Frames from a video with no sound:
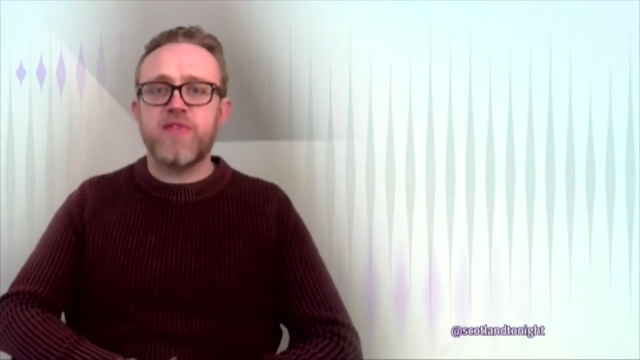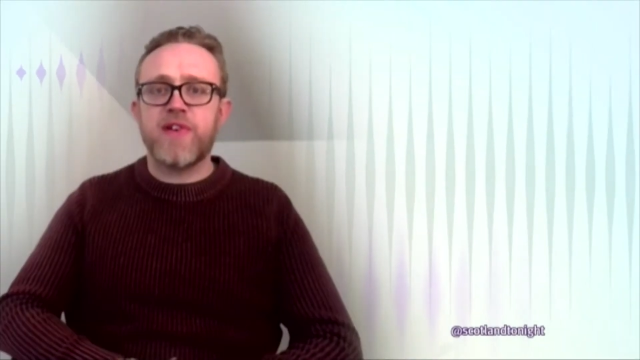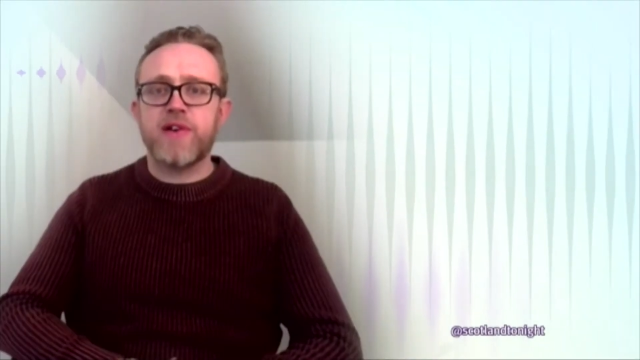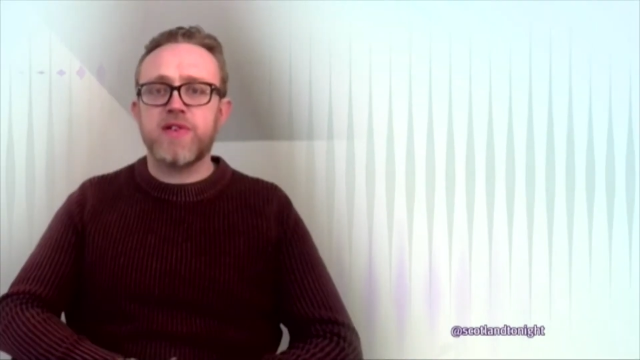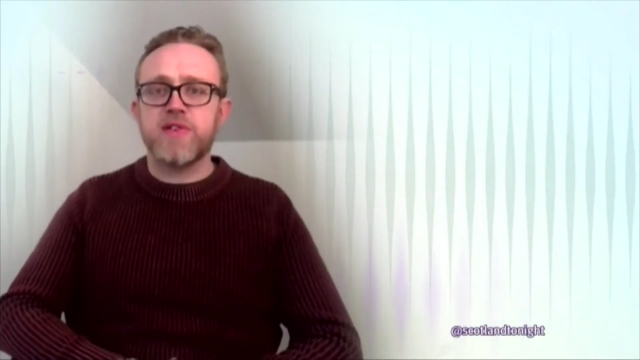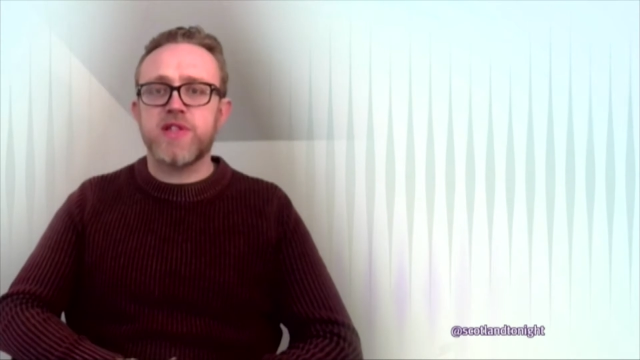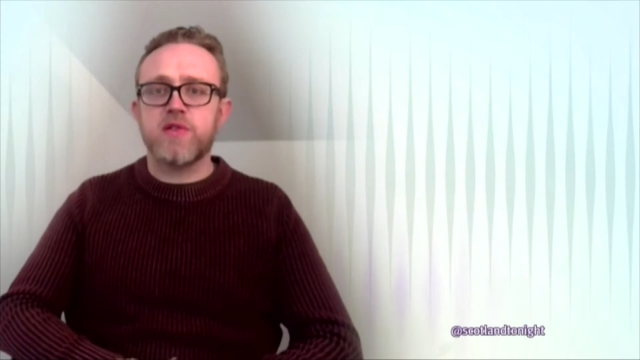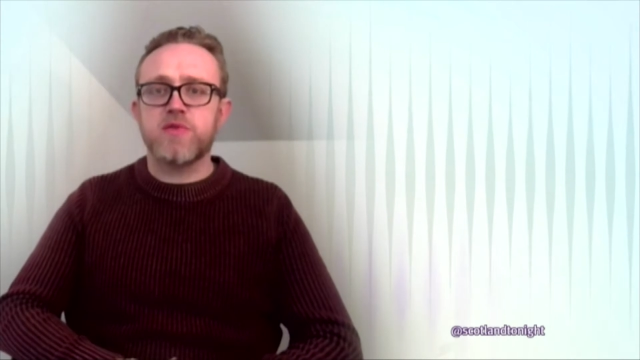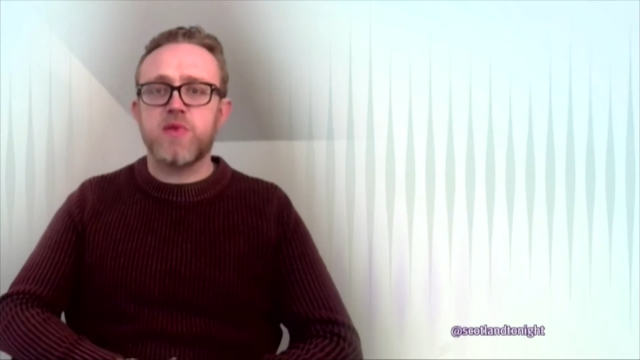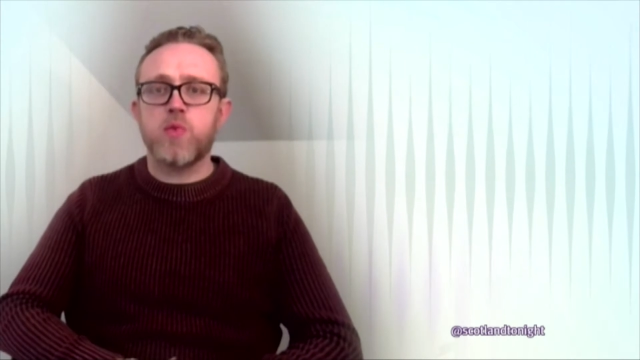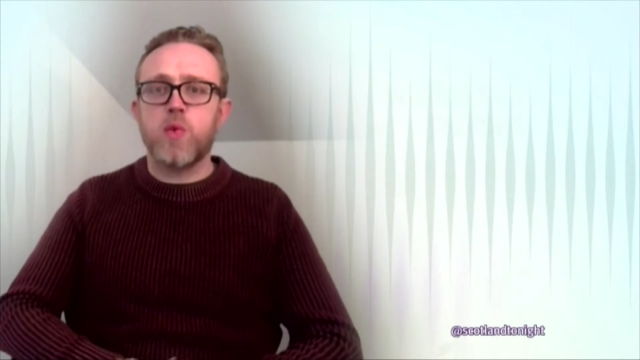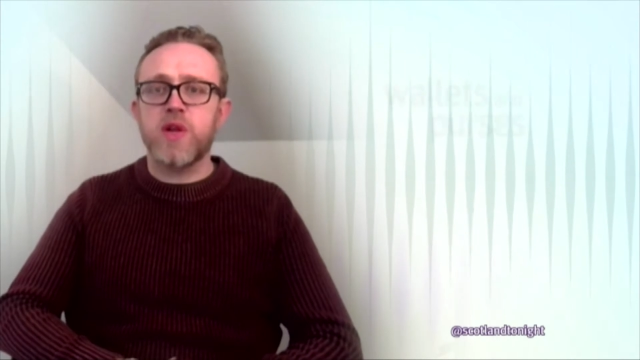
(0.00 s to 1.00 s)
we found
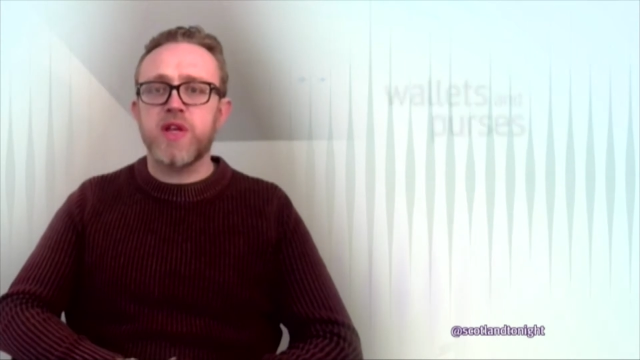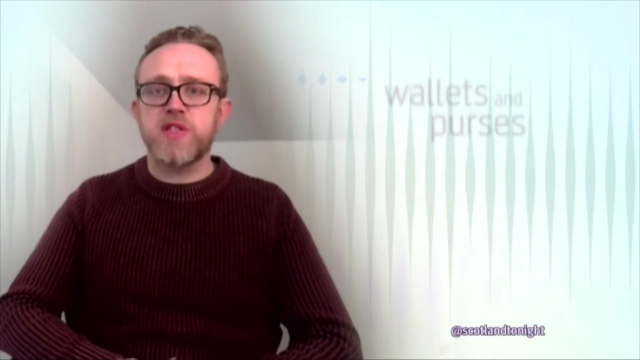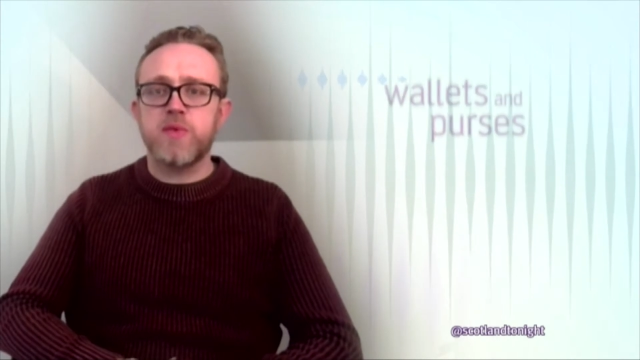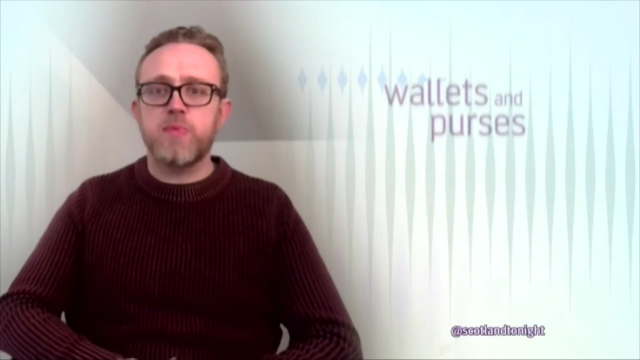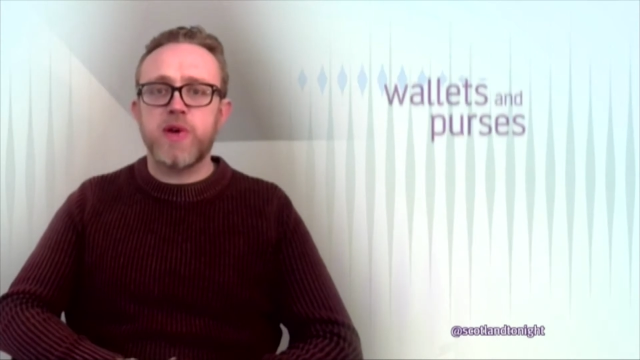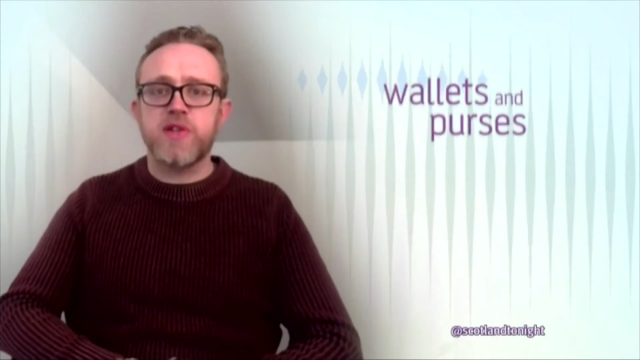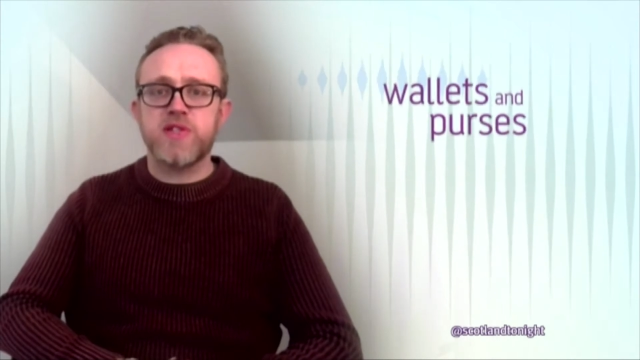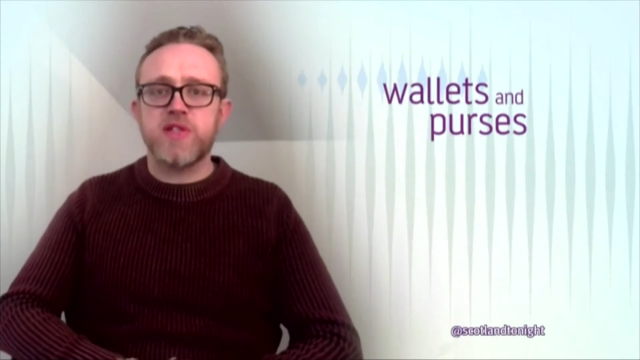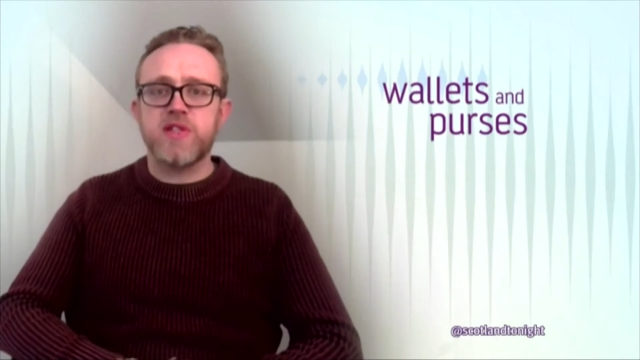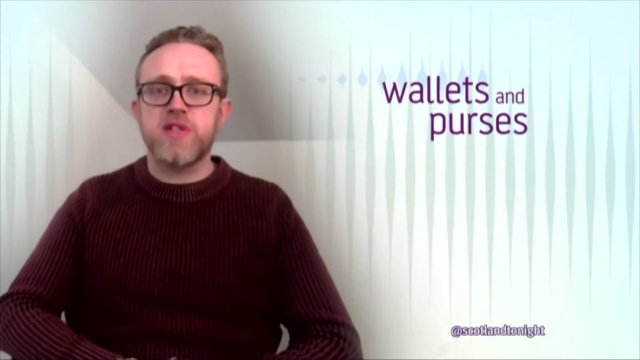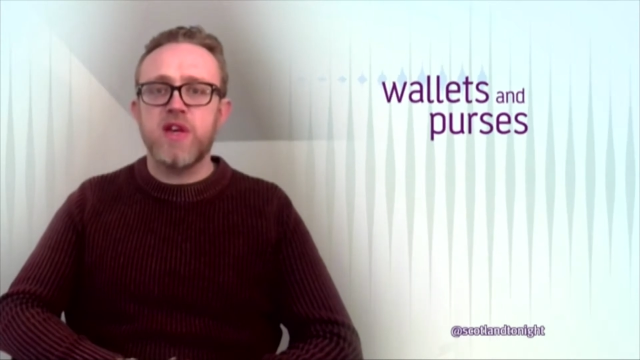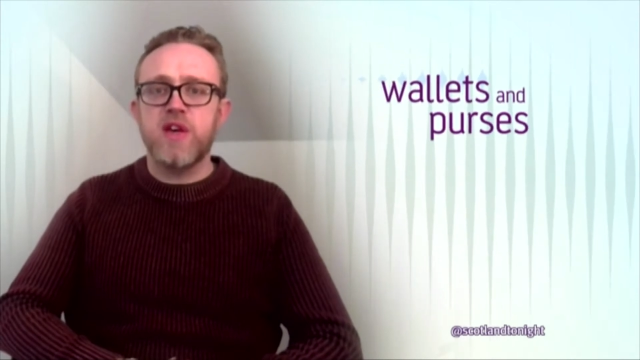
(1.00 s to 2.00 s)
ourselves with wallets and
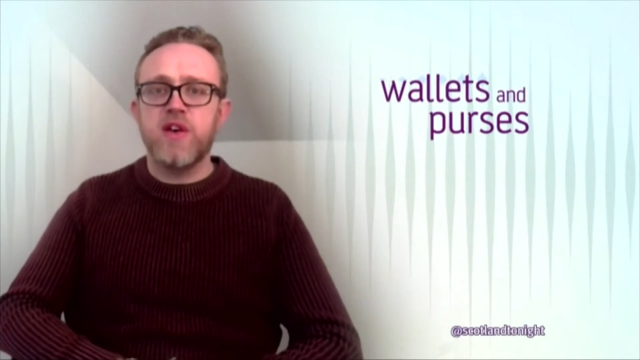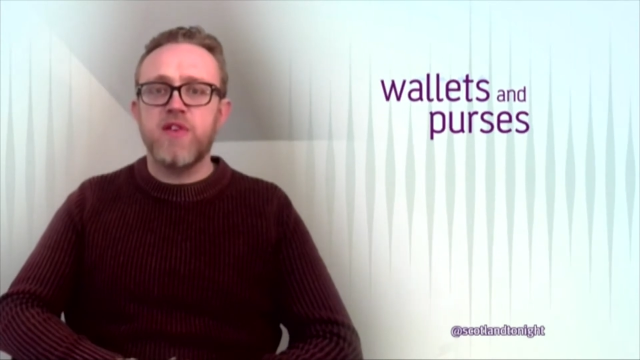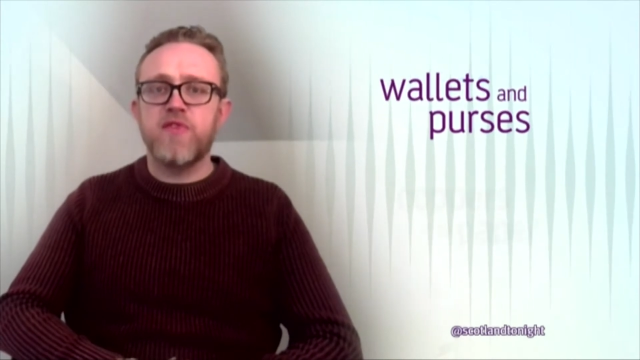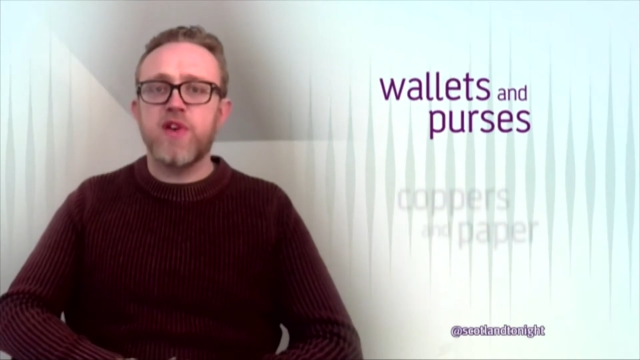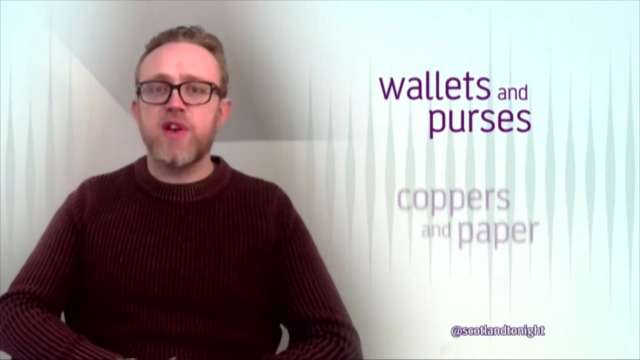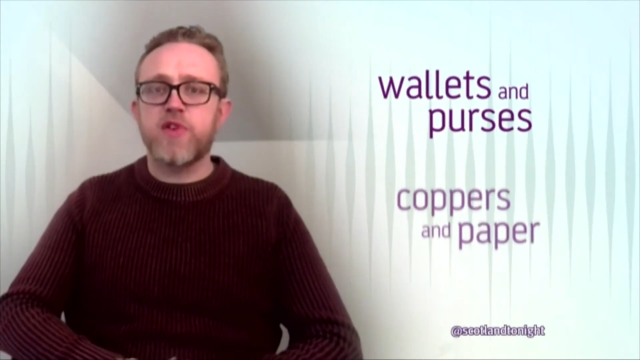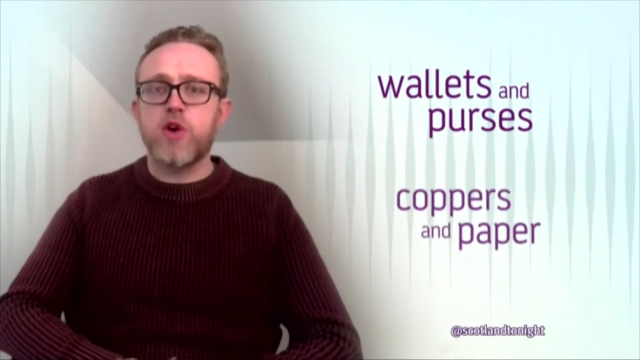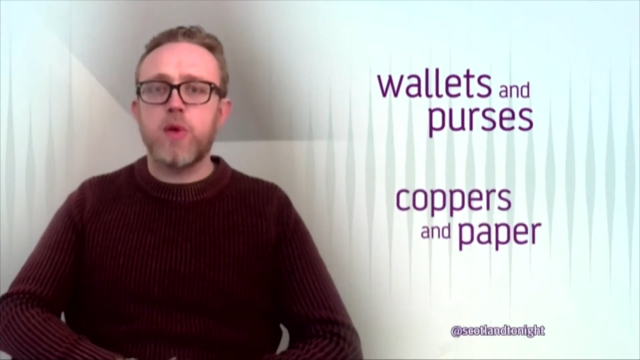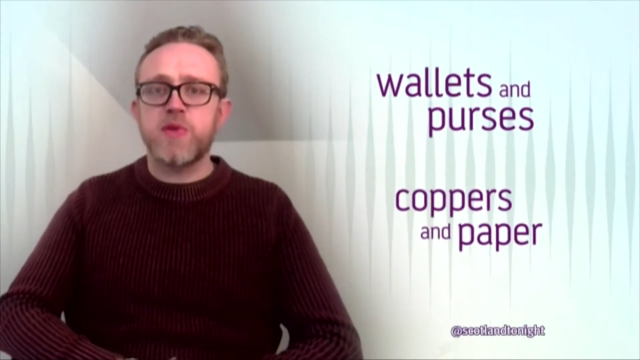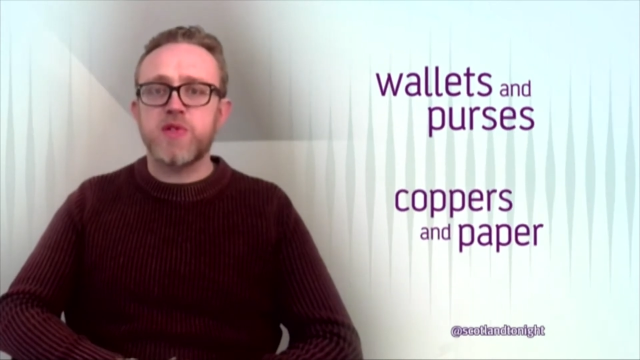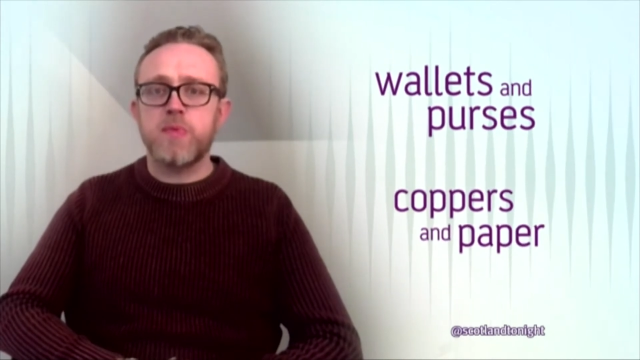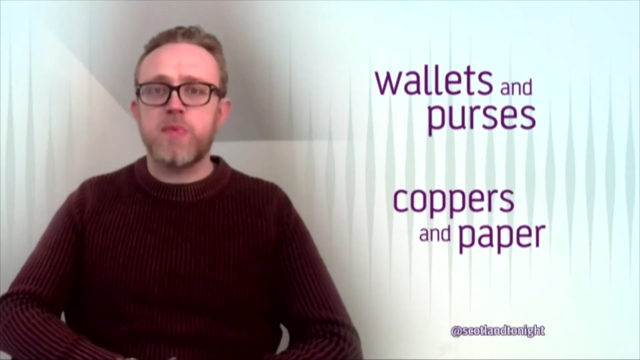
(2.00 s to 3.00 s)
purses full of
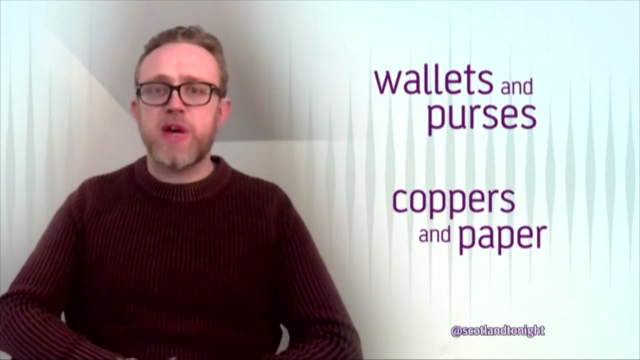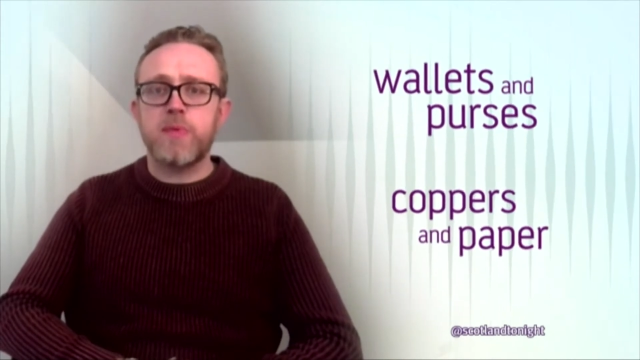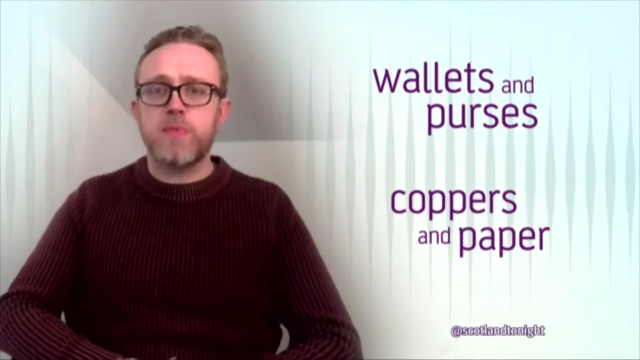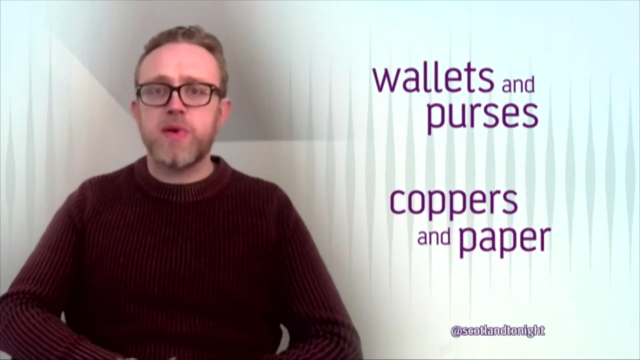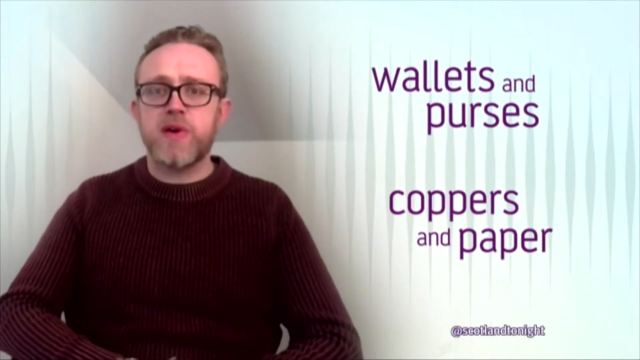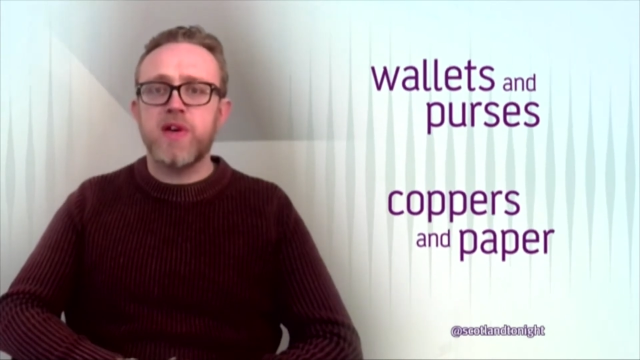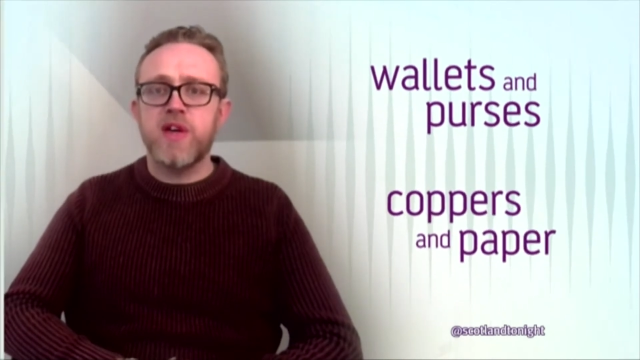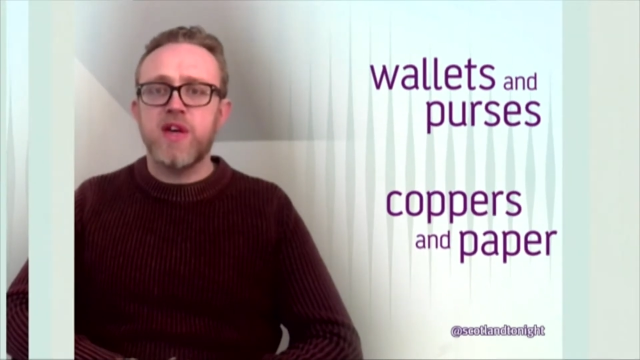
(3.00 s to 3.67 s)
coppers and paper